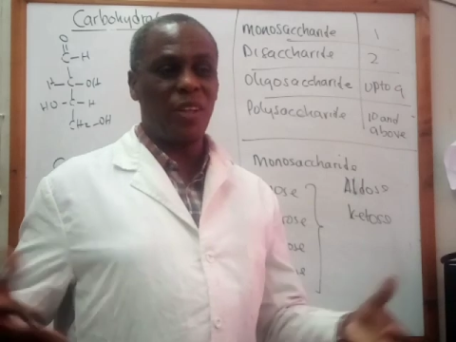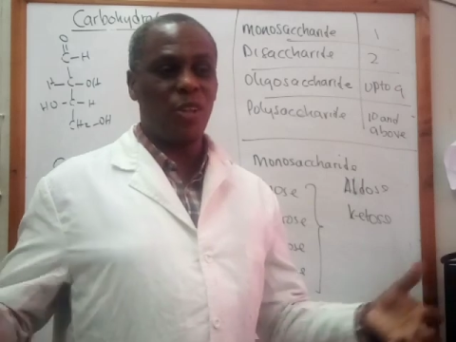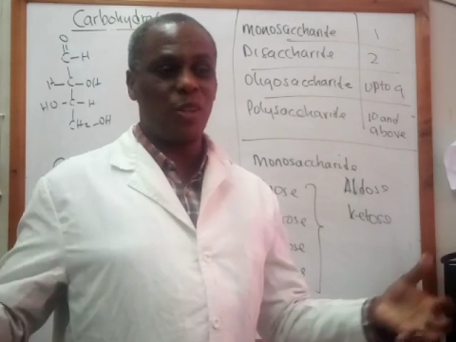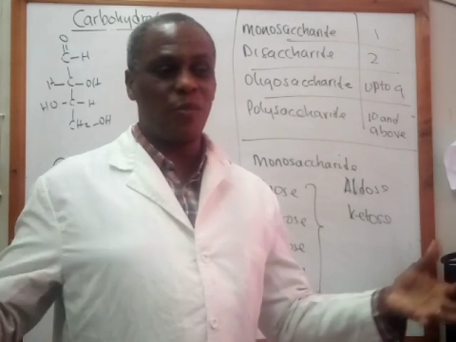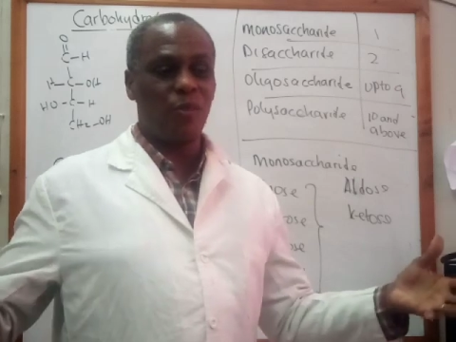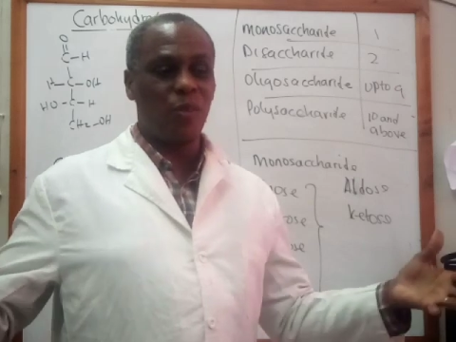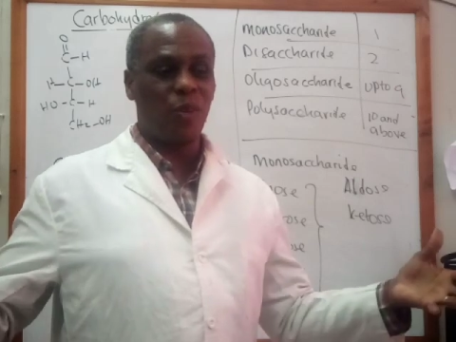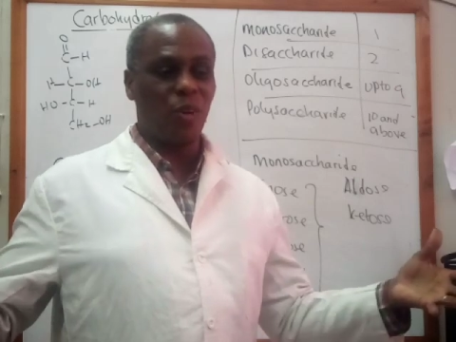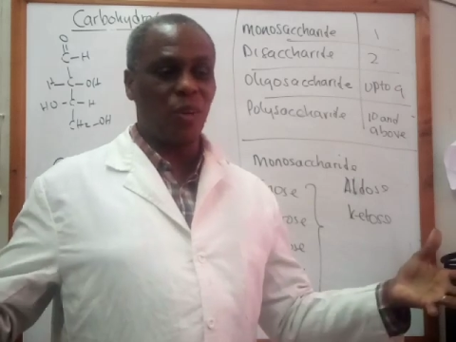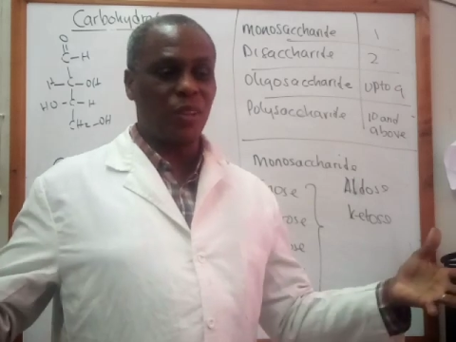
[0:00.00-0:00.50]

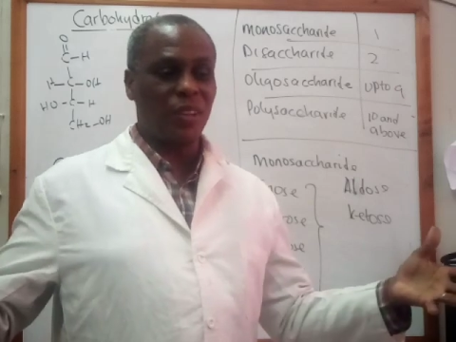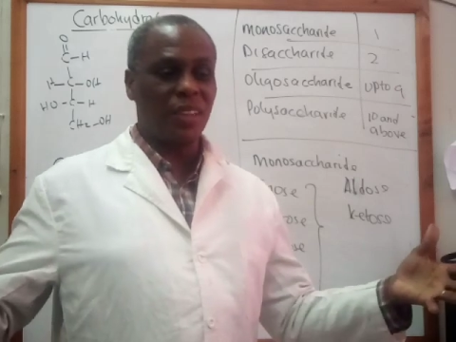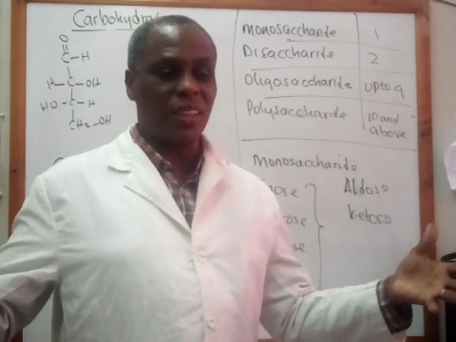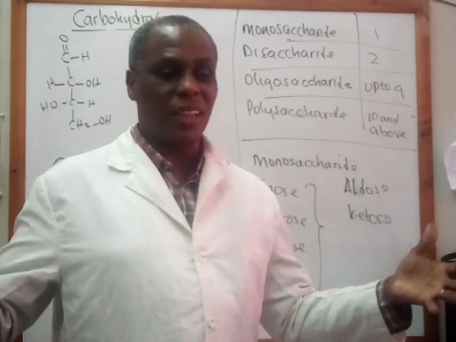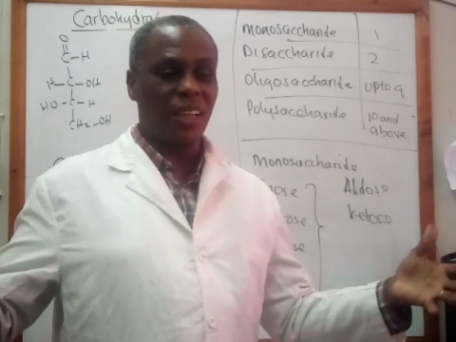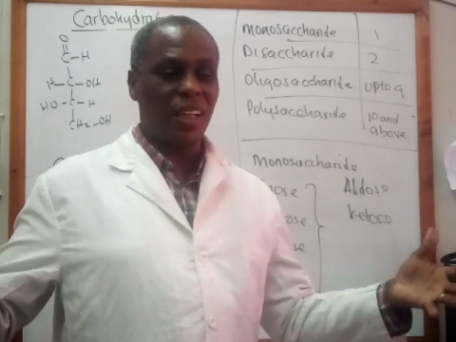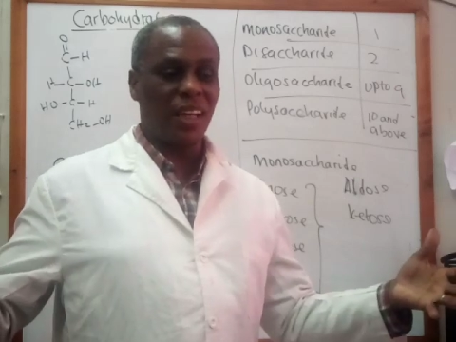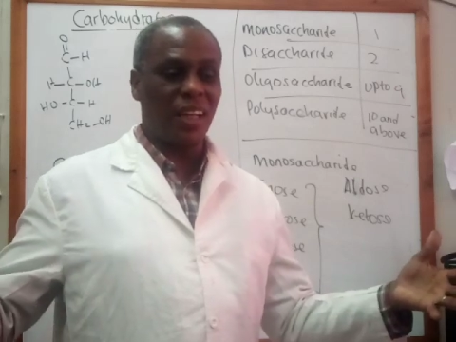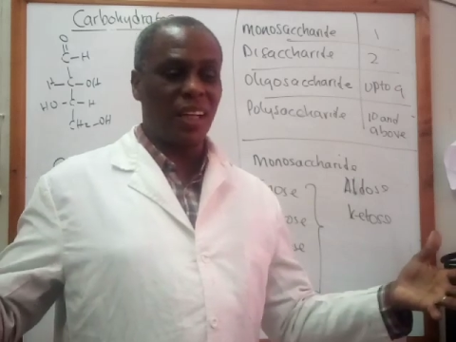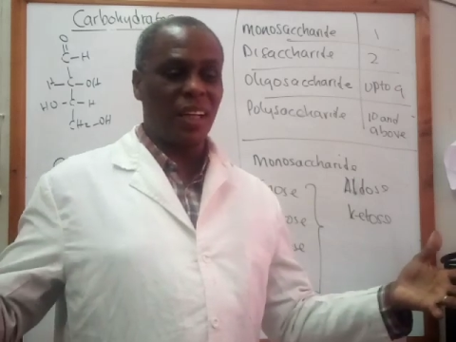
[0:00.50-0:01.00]
you've got
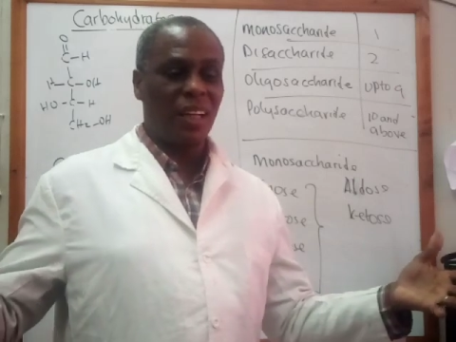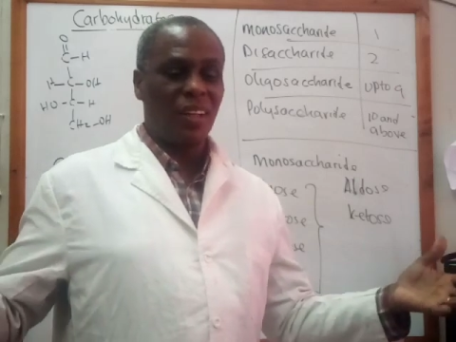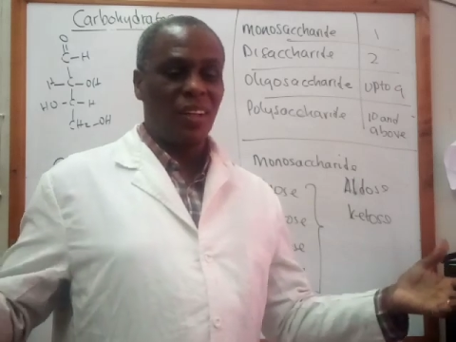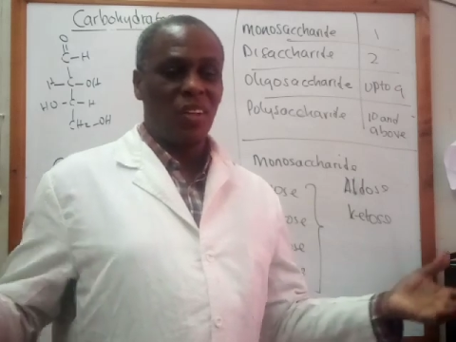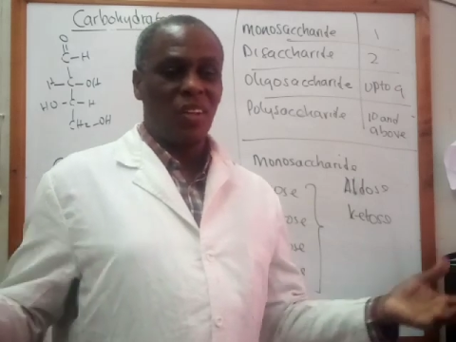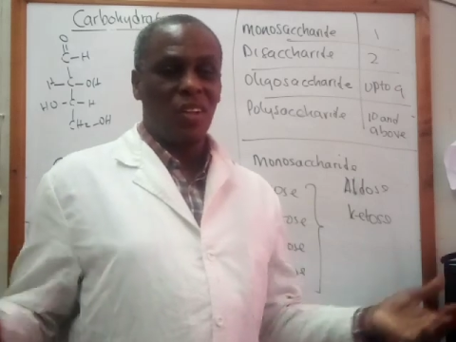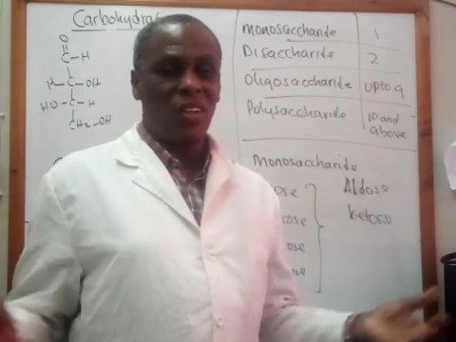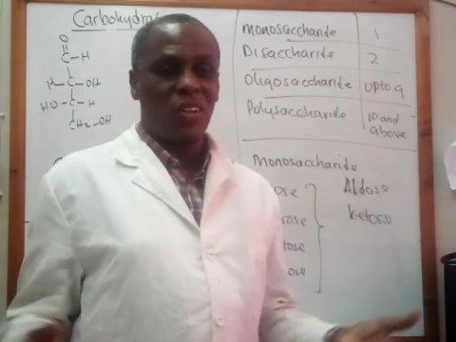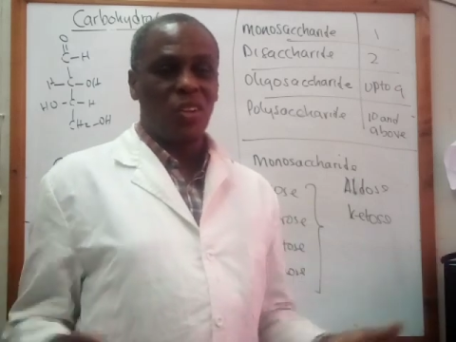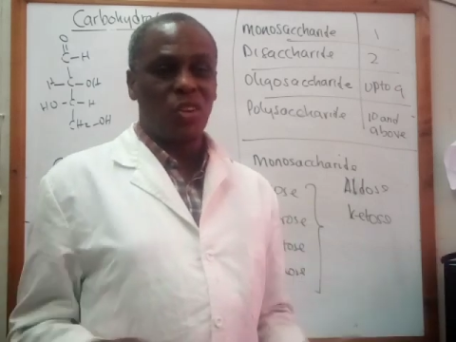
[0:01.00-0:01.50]

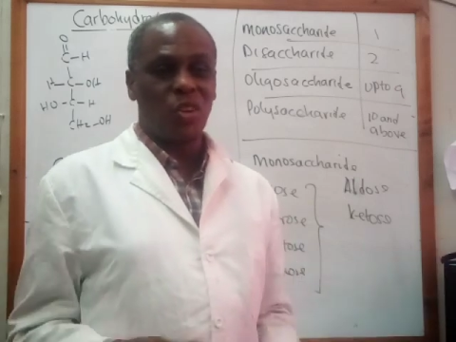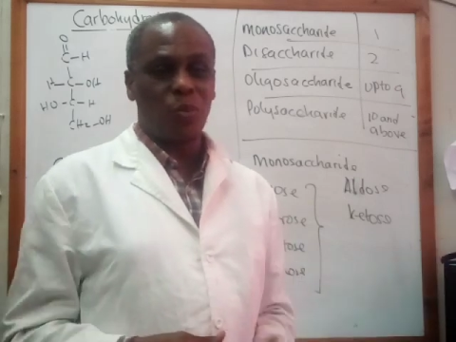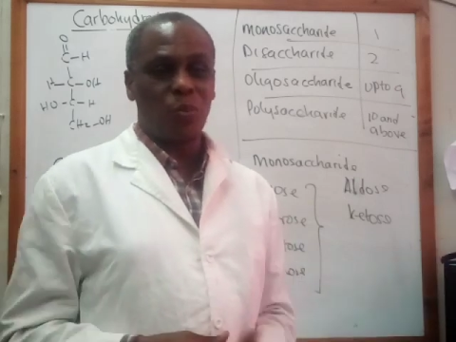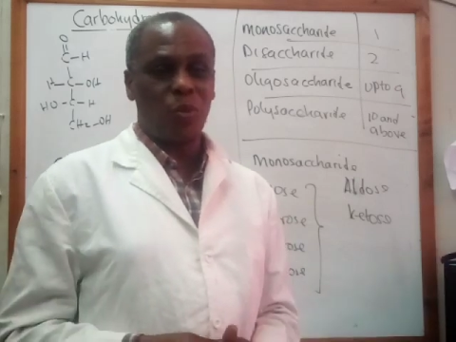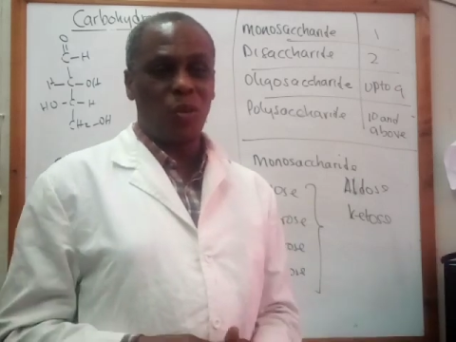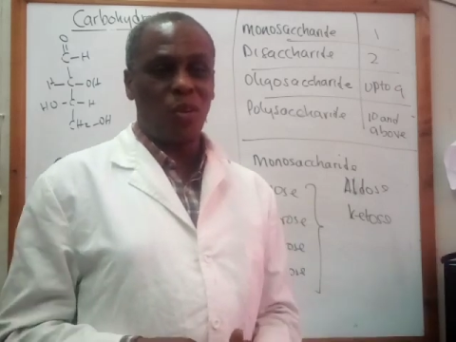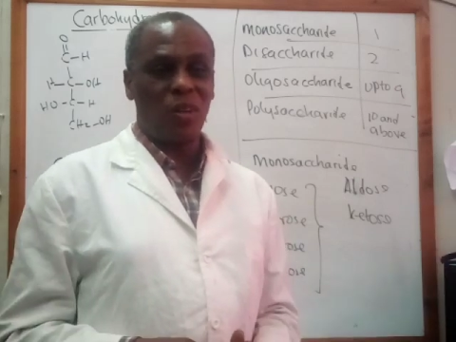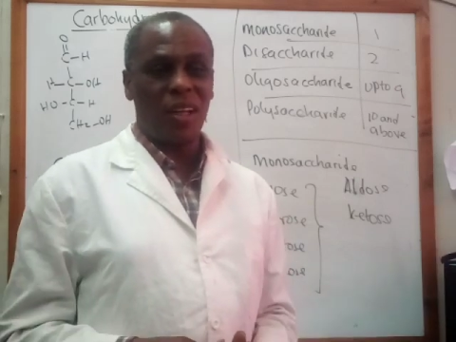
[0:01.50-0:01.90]
small